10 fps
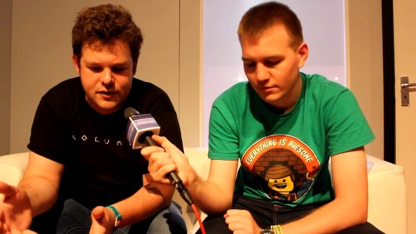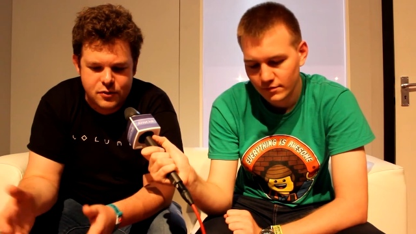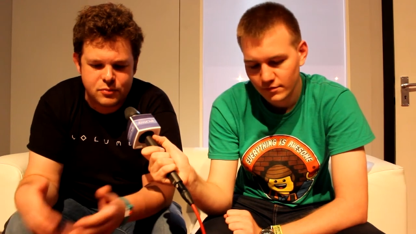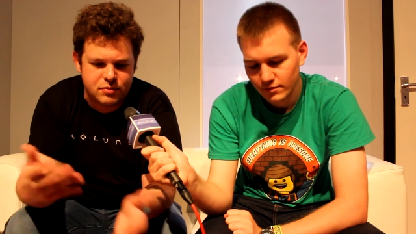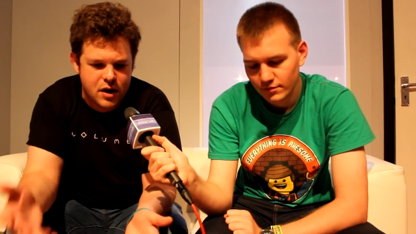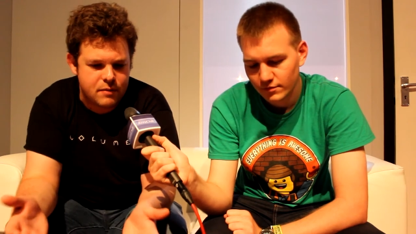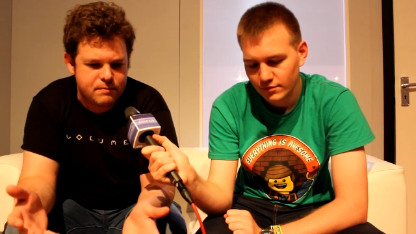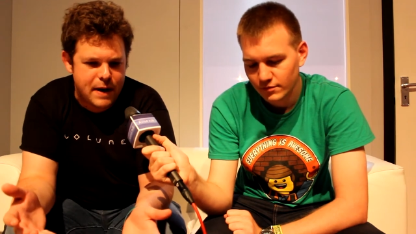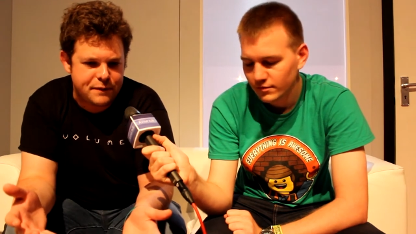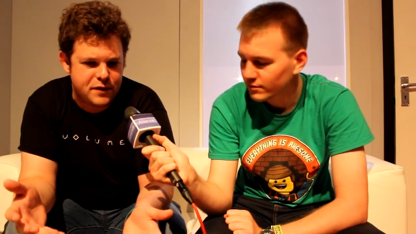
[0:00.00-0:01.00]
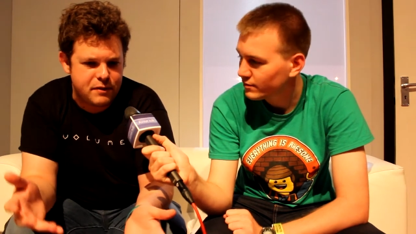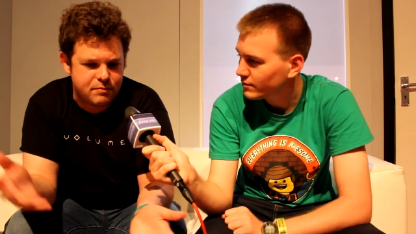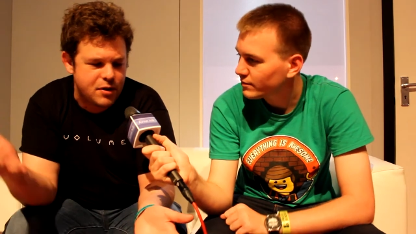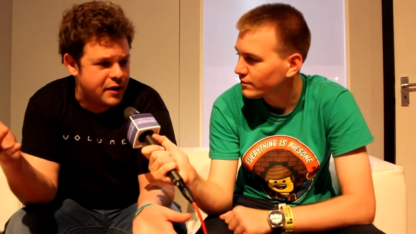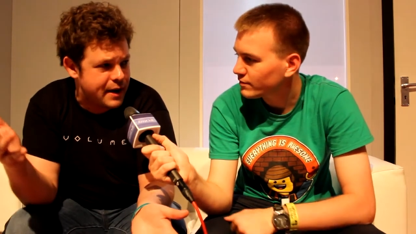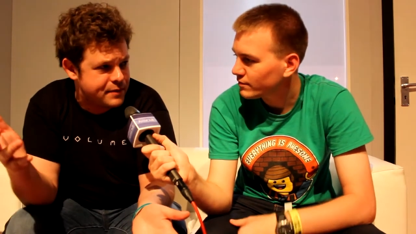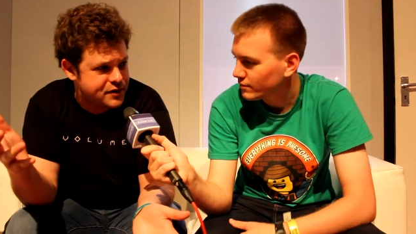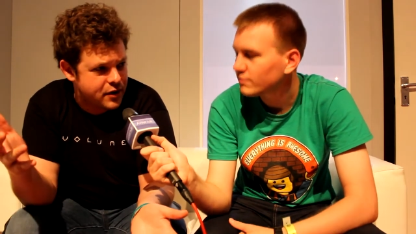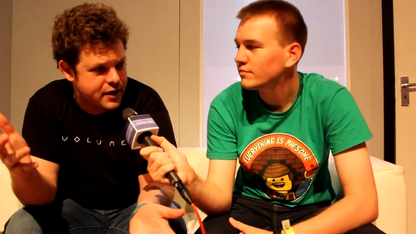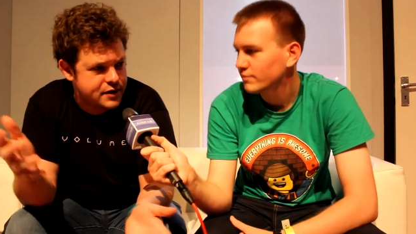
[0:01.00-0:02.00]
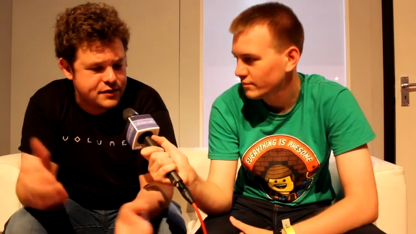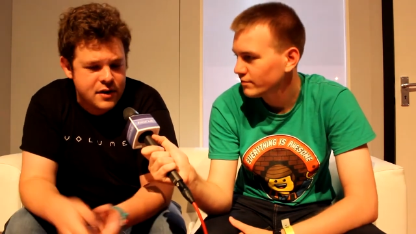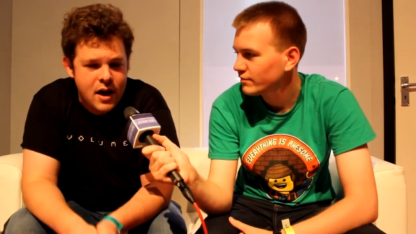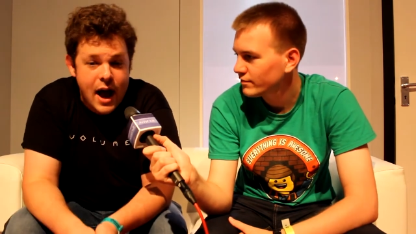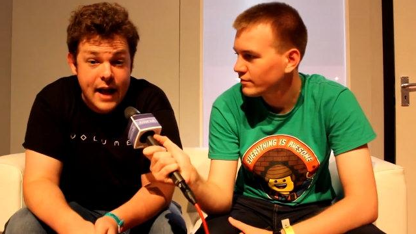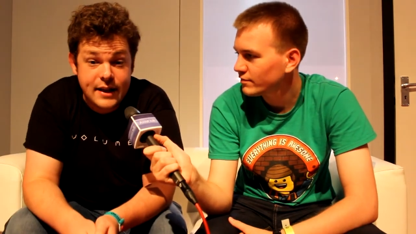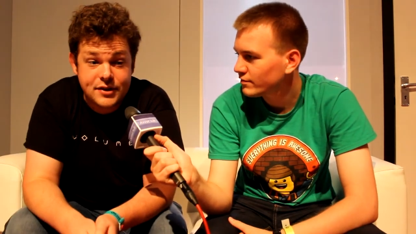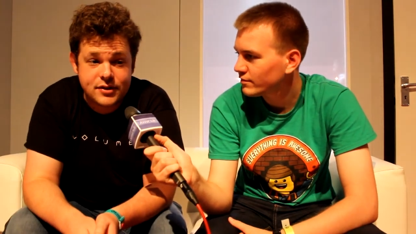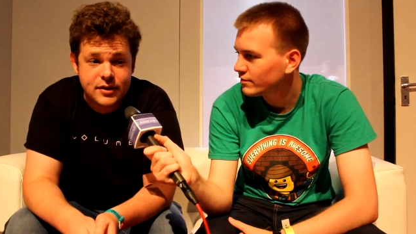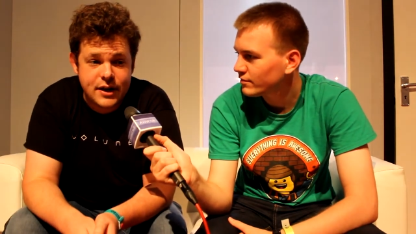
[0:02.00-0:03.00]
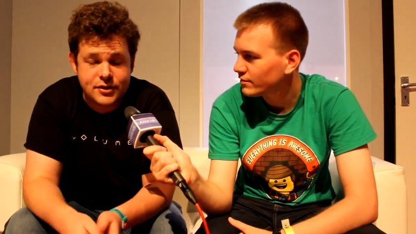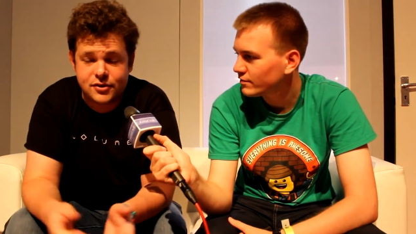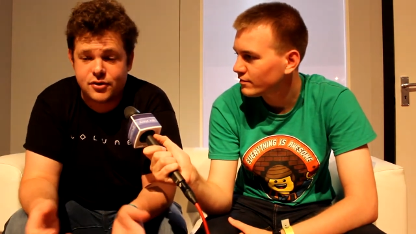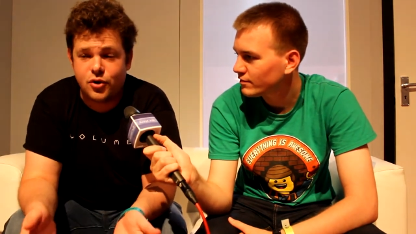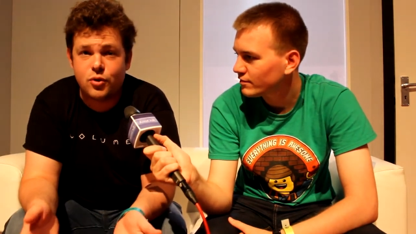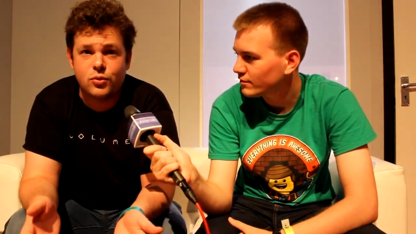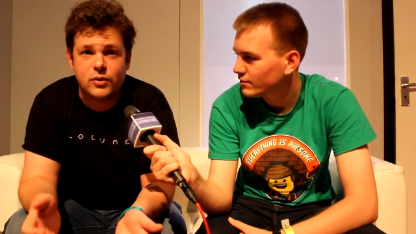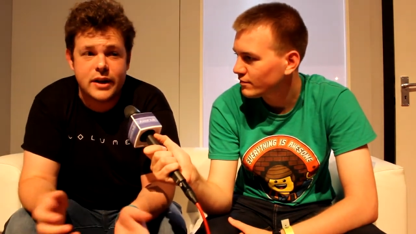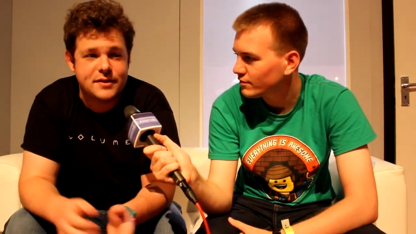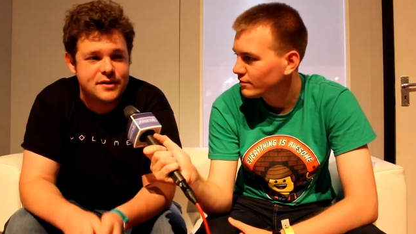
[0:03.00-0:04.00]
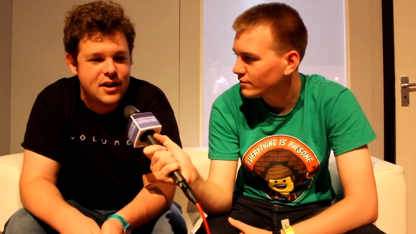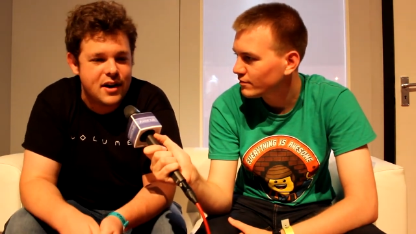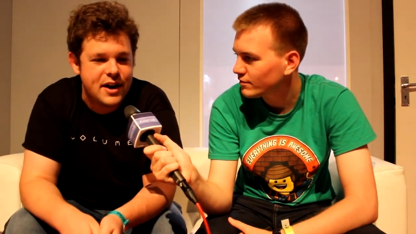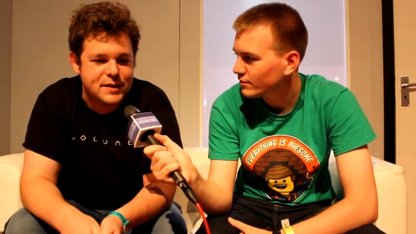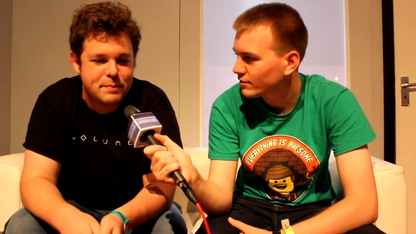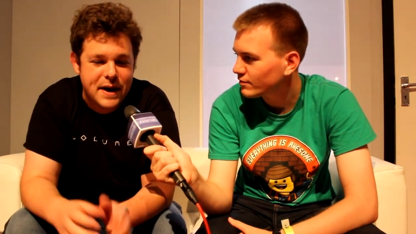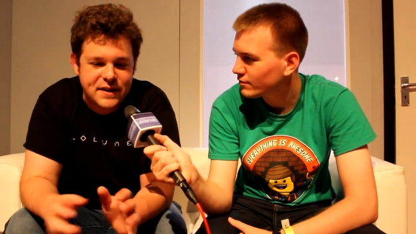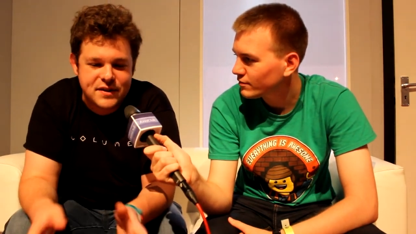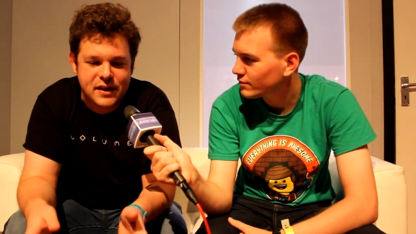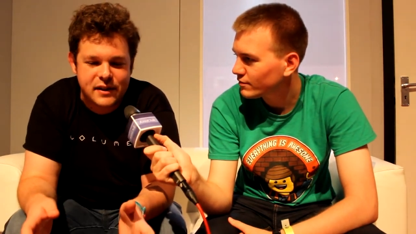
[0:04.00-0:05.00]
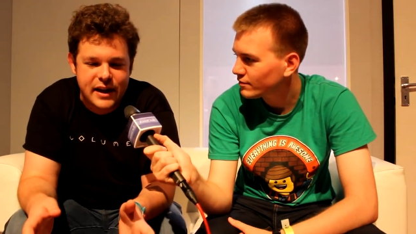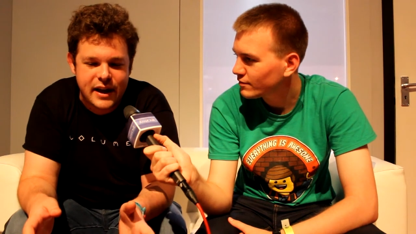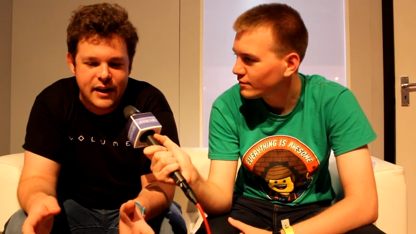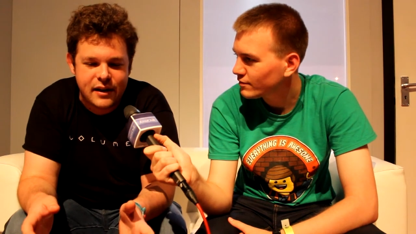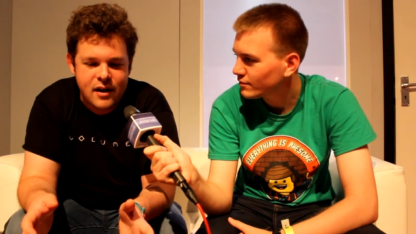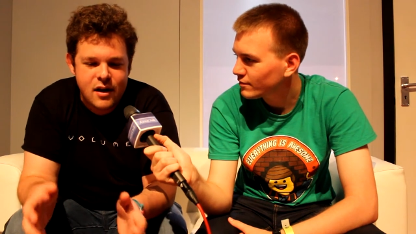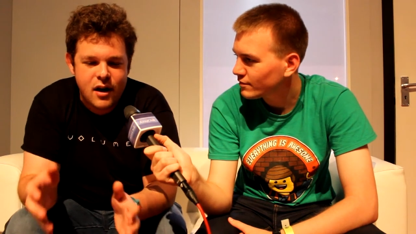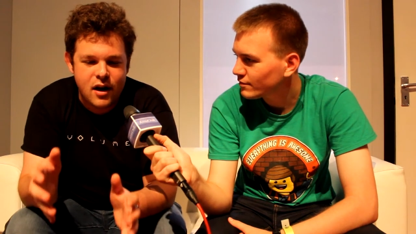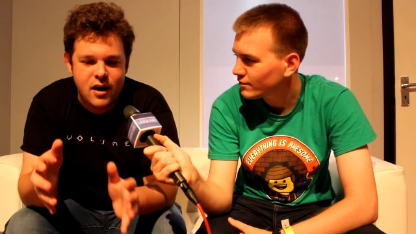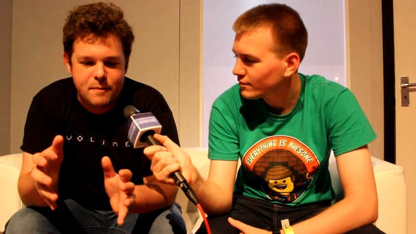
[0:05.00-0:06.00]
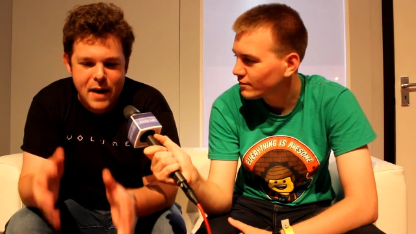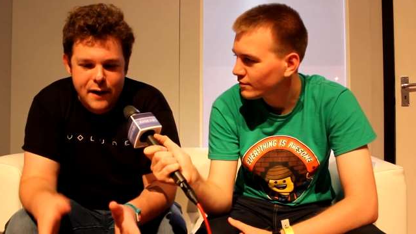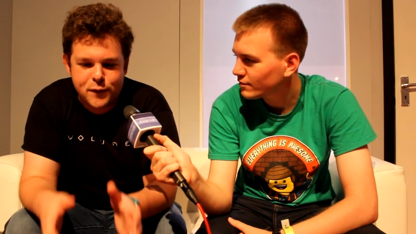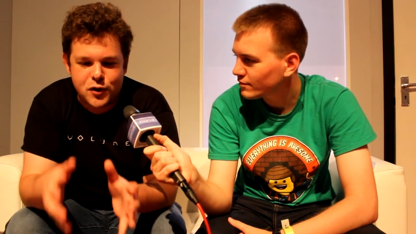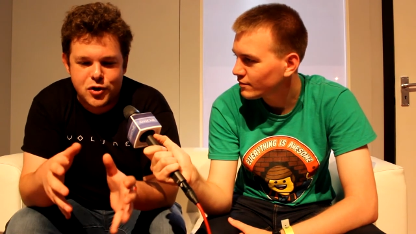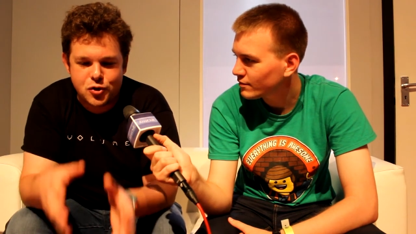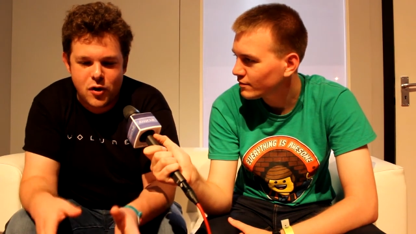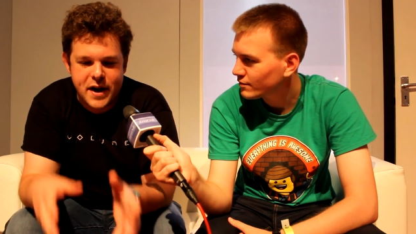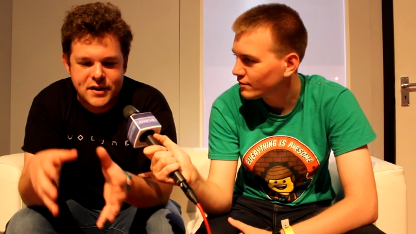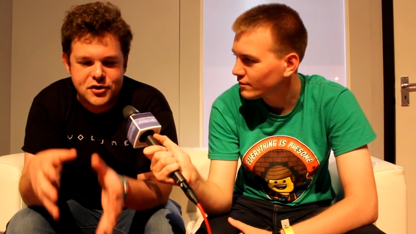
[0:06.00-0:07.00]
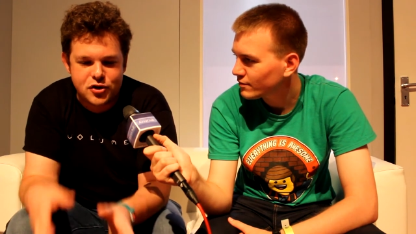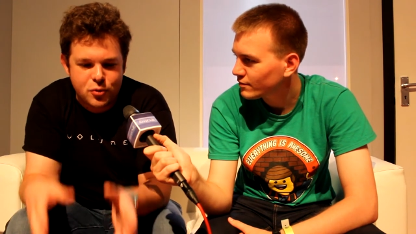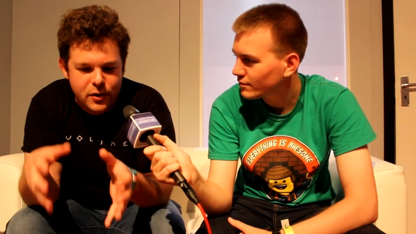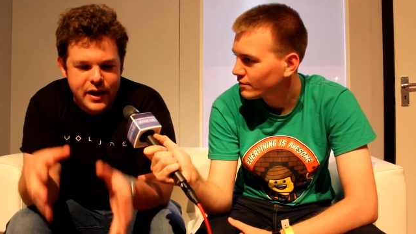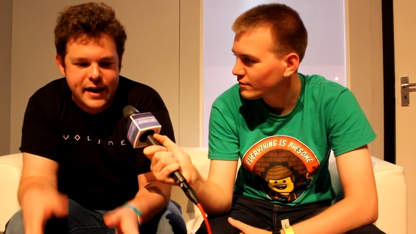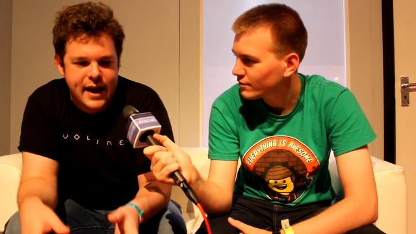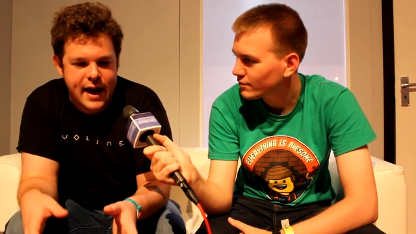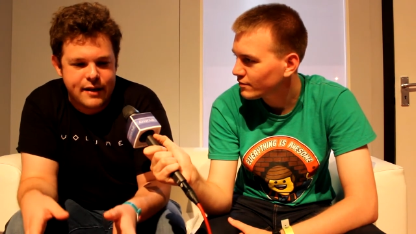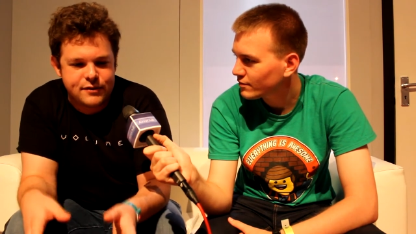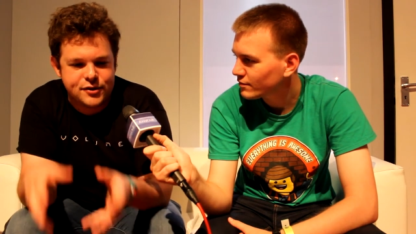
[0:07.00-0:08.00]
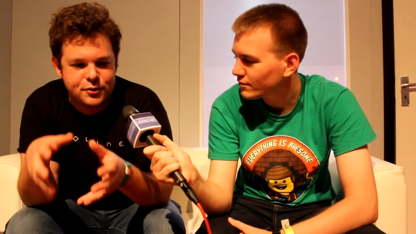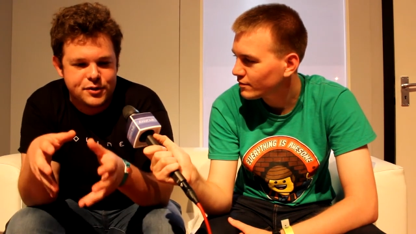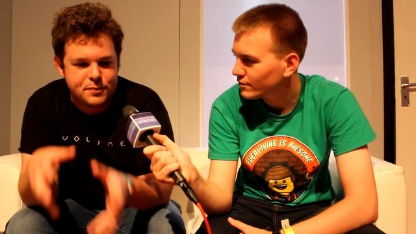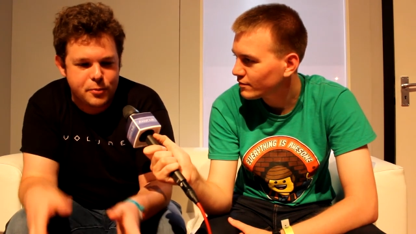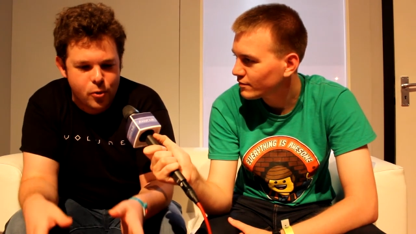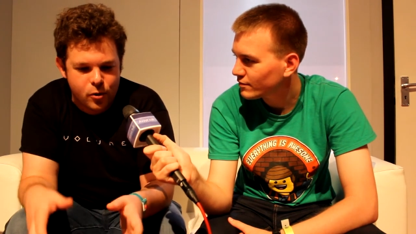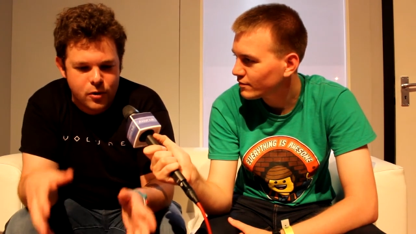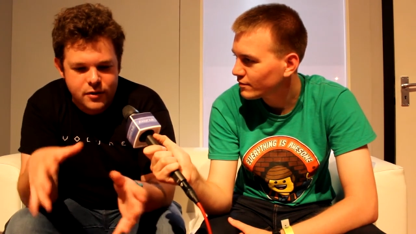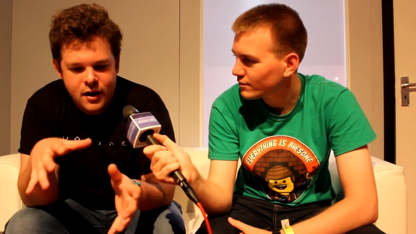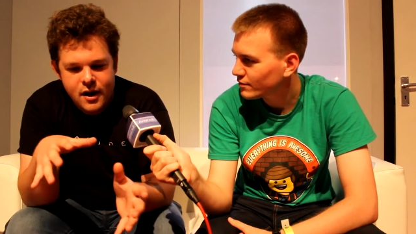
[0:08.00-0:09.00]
Speaker 1: it's called uh, BAFTA Young Game Designers, and it's it's cool. It's uh, it's basically uh, BAFTA trying to do what they can to support